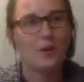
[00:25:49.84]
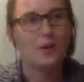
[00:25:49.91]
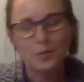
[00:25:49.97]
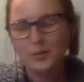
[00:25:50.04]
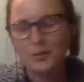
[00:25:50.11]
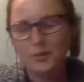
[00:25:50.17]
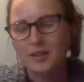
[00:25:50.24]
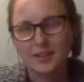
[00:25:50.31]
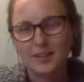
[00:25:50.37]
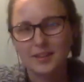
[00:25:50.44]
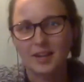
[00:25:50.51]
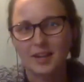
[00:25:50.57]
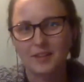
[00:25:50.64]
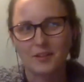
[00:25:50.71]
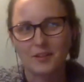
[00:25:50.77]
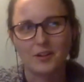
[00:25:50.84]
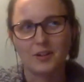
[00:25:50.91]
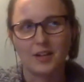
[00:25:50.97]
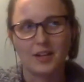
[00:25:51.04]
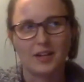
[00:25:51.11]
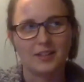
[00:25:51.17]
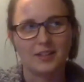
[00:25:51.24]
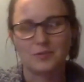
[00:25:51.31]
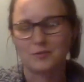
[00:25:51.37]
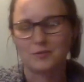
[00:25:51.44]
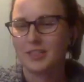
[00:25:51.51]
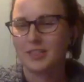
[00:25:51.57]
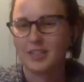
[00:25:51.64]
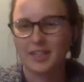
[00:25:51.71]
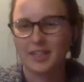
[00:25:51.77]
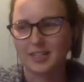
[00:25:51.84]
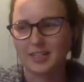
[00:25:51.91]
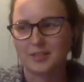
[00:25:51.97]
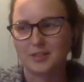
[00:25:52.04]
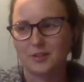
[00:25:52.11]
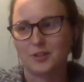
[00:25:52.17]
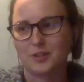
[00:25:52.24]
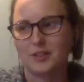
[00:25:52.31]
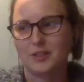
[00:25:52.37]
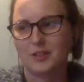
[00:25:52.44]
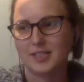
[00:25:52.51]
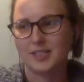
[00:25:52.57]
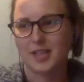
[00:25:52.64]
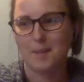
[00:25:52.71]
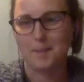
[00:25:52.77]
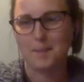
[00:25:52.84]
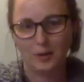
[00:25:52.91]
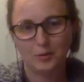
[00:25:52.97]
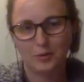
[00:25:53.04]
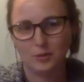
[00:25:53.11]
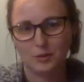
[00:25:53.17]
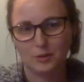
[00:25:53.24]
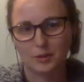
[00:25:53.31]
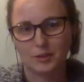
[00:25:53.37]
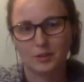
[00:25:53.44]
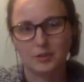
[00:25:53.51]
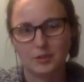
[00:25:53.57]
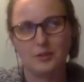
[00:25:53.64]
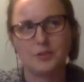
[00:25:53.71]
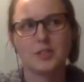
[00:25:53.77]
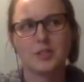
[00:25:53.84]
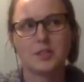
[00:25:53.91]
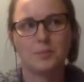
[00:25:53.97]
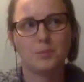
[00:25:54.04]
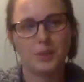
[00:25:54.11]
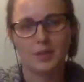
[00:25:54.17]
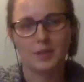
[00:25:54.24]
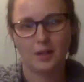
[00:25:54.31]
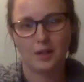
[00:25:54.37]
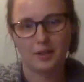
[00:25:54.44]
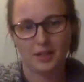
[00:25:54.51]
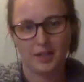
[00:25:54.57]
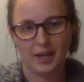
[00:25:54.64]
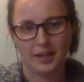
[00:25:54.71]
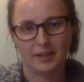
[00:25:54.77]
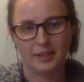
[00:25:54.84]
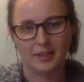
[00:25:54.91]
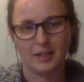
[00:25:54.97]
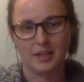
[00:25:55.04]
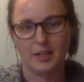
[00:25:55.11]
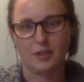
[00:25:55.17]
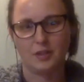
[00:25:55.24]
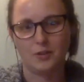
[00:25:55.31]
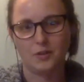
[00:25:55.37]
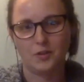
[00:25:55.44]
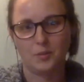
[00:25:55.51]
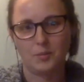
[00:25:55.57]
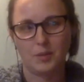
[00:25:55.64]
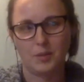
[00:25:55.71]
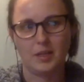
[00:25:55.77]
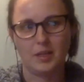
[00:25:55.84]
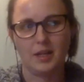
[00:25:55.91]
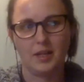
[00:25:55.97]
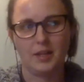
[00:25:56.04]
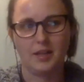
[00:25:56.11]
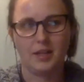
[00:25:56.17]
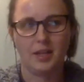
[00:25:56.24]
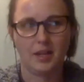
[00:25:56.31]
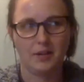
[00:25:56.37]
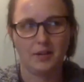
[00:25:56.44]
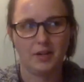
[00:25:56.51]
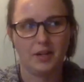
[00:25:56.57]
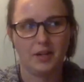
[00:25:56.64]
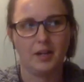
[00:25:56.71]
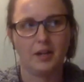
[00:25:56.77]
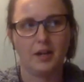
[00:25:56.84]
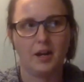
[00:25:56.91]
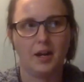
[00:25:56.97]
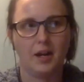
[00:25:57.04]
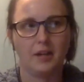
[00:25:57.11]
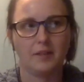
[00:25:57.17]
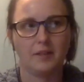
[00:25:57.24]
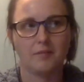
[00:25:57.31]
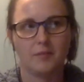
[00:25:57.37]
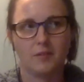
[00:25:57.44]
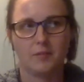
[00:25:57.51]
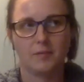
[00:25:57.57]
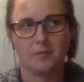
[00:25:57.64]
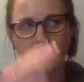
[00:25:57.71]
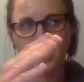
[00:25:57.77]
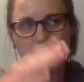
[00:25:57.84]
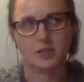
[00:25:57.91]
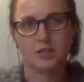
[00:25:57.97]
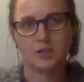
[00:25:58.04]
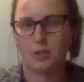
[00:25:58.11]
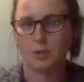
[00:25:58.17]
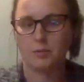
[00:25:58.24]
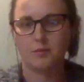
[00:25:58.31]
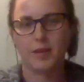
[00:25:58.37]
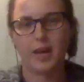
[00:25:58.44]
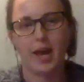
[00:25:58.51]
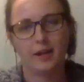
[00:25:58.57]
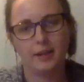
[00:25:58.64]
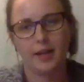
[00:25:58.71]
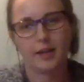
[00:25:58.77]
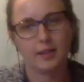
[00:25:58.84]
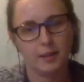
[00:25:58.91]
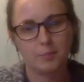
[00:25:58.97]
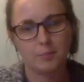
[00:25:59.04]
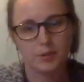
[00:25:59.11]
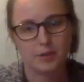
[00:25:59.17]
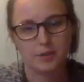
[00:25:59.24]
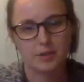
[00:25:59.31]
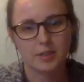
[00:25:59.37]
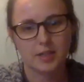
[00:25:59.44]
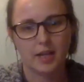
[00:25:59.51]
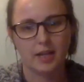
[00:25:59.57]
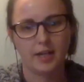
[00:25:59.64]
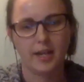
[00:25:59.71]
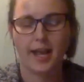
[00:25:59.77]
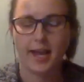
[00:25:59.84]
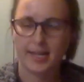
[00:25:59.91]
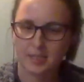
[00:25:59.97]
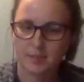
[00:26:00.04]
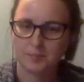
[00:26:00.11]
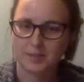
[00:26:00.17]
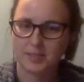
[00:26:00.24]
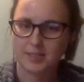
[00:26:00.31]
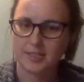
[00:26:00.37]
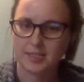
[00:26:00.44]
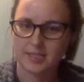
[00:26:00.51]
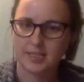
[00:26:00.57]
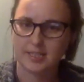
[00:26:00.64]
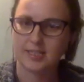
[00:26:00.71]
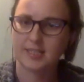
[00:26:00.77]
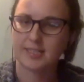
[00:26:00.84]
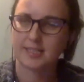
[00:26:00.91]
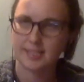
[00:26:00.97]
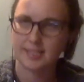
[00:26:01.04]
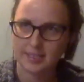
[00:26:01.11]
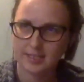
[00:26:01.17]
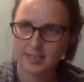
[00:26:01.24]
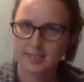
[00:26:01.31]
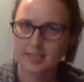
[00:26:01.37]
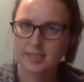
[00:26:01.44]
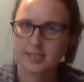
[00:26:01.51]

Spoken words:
only thing that I've heard, and it's really anecdotal, is that mountain laurel used to be on the island, and it used to be in the area on the kind of slope of Cadillac that burned, and it hasn't been seen since